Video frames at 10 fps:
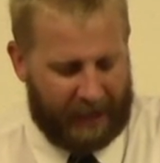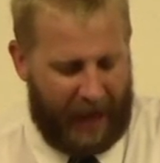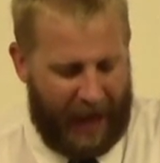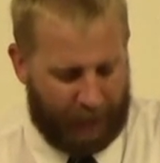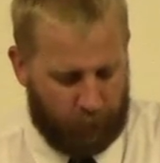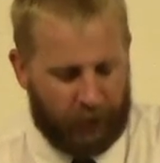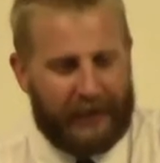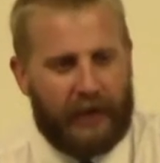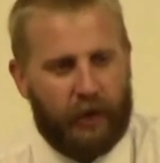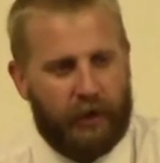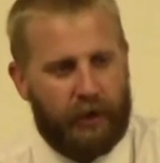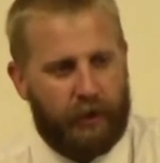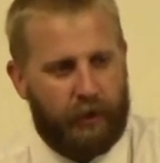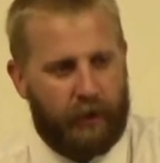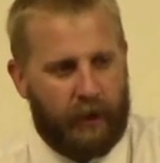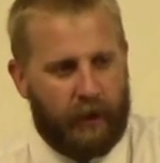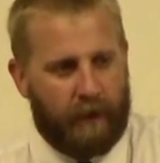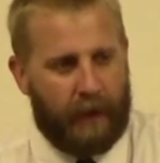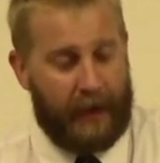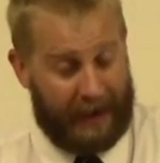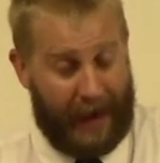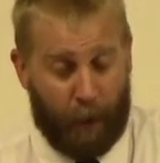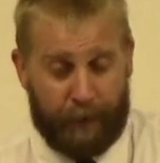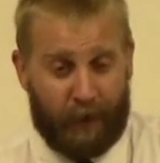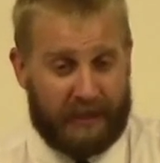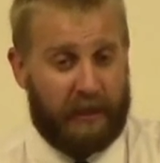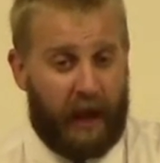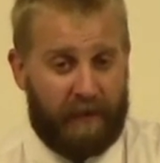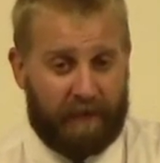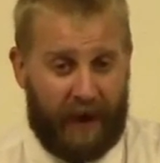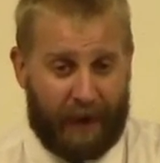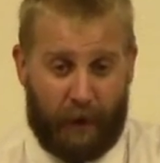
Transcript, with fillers: God will hear you and help you as a loving father.